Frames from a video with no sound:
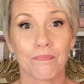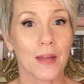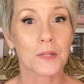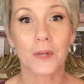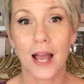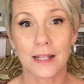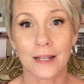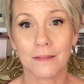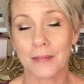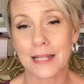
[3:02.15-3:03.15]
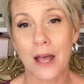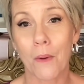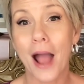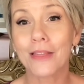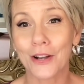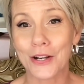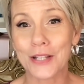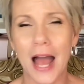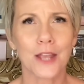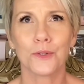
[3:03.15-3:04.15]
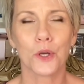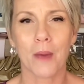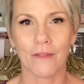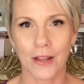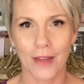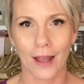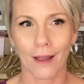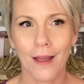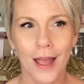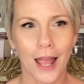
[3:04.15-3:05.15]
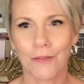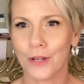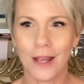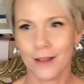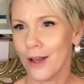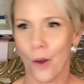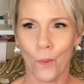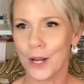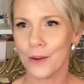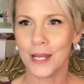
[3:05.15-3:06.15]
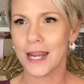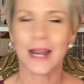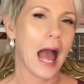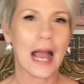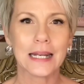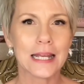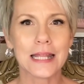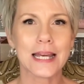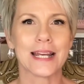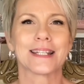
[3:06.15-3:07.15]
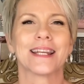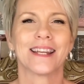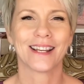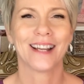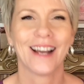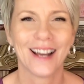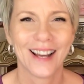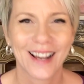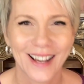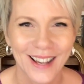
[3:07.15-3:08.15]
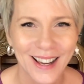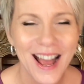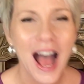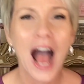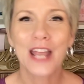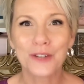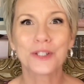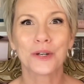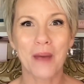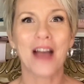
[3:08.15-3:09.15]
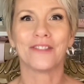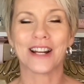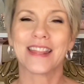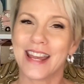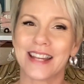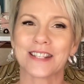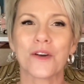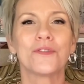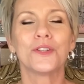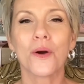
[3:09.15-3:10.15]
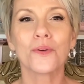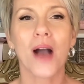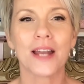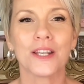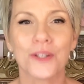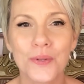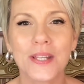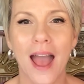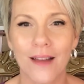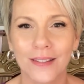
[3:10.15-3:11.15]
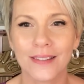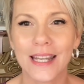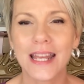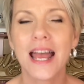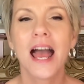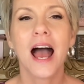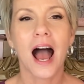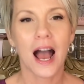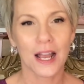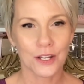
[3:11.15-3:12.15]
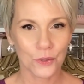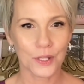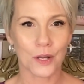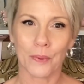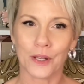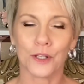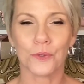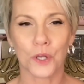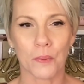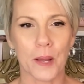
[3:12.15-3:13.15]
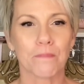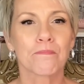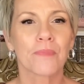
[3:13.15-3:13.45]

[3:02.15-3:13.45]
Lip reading: That's what I did. That's how I learned. I YouTube everything. What do you need? I need this. I YouTube everything. So if you don't know how to use Calendly, YouTube it.